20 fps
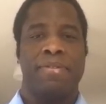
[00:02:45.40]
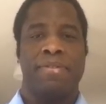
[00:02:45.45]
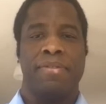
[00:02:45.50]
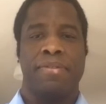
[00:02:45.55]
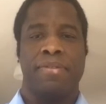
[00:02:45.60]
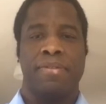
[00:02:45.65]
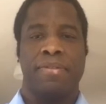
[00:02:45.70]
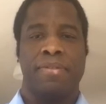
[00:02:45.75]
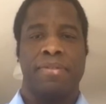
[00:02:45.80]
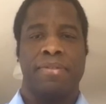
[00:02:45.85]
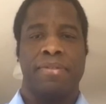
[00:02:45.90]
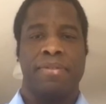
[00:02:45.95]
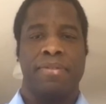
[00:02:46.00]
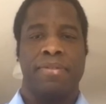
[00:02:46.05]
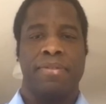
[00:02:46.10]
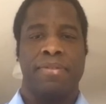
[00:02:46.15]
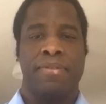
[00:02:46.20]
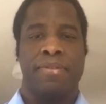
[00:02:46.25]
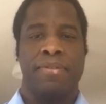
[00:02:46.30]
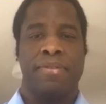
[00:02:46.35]

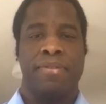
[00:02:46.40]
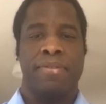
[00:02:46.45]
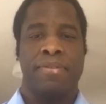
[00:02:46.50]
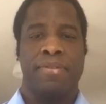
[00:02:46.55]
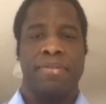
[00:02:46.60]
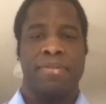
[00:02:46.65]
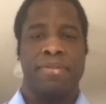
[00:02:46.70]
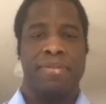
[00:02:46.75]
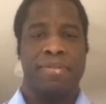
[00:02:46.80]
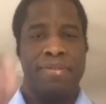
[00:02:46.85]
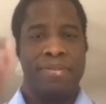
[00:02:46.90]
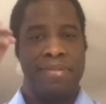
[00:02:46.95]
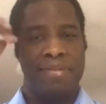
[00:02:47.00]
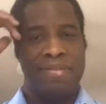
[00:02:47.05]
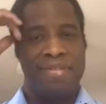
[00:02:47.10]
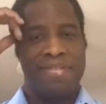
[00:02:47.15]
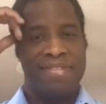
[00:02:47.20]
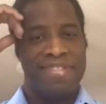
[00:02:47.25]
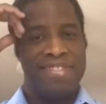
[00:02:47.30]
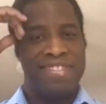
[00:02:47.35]

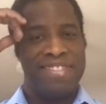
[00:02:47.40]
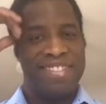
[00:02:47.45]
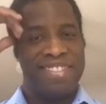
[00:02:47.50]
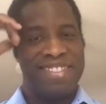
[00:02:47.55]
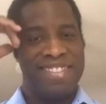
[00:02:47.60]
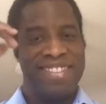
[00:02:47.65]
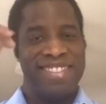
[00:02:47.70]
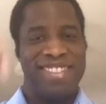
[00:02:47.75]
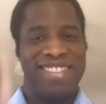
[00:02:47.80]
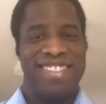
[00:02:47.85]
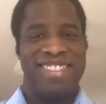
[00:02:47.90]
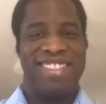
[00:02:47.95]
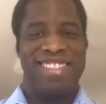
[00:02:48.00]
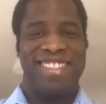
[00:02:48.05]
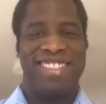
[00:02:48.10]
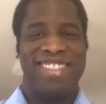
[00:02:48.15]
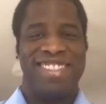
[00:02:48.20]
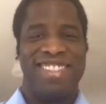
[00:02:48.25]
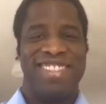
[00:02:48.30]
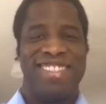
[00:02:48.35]

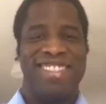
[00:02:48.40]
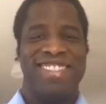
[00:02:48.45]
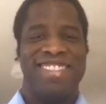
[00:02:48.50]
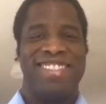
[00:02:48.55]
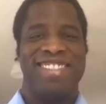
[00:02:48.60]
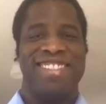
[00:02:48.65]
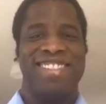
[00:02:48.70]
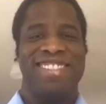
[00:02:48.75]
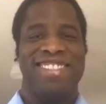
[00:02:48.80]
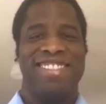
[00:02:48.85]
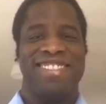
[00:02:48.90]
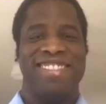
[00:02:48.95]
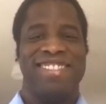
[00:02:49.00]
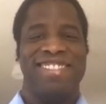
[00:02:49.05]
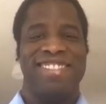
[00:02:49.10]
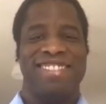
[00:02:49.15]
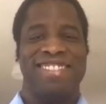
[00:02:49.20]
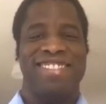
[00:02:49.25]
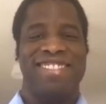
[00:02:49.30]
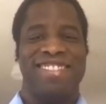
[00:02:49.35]

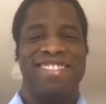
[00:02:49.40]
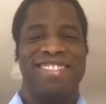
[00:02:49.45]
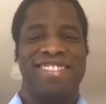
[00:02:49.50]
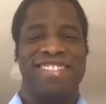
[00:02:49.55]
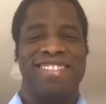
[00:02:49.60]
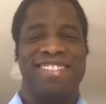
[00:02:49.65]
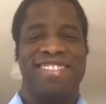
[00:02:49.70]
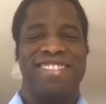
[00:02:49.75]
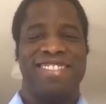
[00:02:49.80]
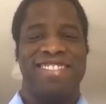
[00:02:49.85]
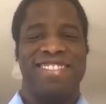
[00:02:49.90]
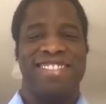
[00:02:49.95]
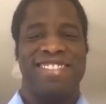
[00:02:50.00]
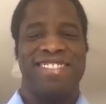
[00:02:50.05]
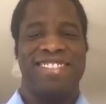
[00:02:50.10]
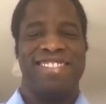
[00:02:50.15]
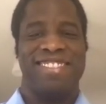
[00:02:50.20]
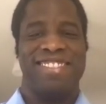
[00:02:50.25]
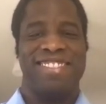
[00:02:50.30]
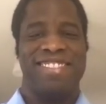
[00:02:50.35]

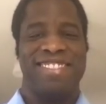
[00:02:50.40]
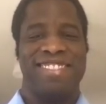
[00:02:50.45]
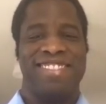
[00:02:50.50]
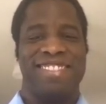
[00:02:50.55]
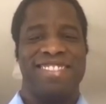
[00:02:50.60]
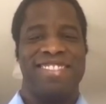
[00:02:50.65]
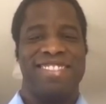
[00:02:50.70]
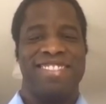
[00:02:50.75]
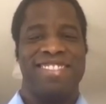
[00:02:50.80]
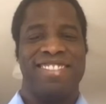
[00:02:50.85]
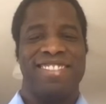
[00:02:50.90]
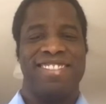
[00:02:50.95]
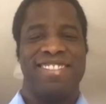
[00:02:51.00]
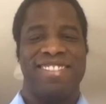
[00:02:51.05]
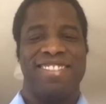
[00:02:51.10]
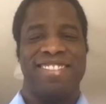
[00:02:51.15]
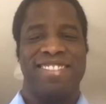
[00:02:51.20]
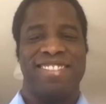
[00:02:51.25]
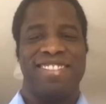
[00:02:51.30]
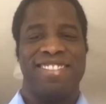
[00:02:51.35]

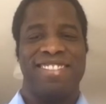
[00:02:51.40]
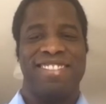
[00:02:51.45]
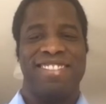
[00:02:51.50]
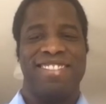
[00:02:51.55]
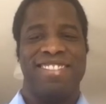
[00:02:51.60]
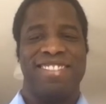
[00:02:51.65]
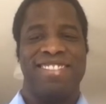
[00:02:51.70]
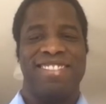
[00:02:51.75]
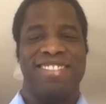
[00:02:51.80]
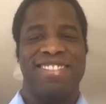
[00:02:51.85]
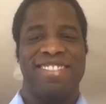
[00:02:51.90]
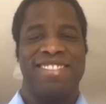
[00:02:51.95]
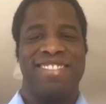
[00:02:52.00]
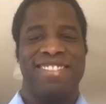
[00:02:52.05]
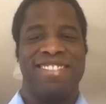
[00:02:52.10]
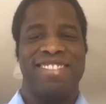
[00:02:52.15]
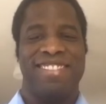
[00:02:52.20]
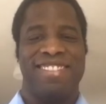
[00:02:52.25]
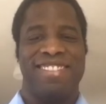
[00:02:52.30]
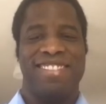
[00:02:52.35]

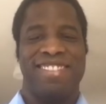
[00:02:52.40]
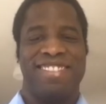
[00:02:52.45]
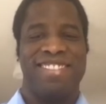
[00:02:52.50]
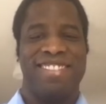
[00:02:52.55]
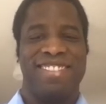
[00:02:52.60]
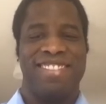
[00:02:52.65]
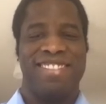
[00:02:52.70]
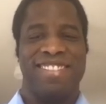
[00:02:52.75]
This person isn't speaking.